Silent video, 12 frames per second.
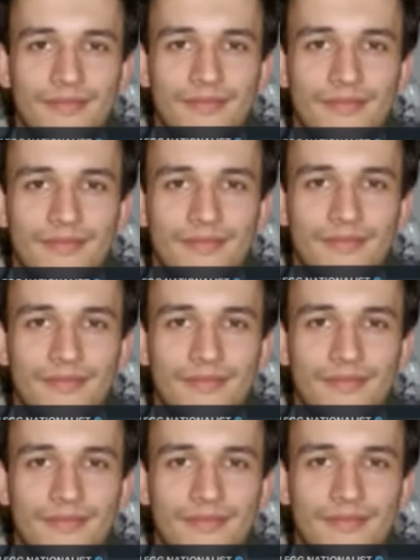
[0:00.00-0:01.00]

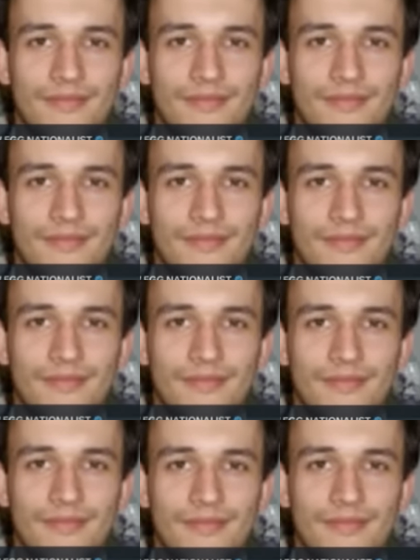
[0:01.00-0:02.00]

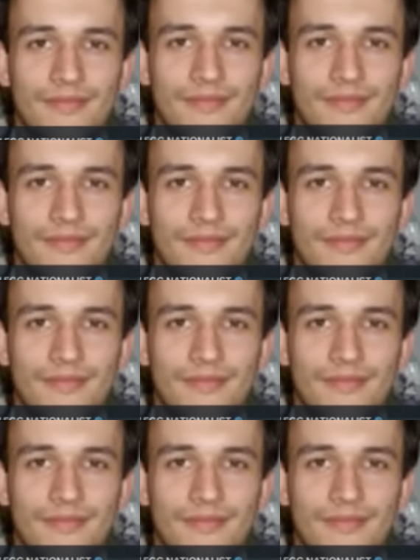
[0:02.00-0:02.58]
This person isn't speaking.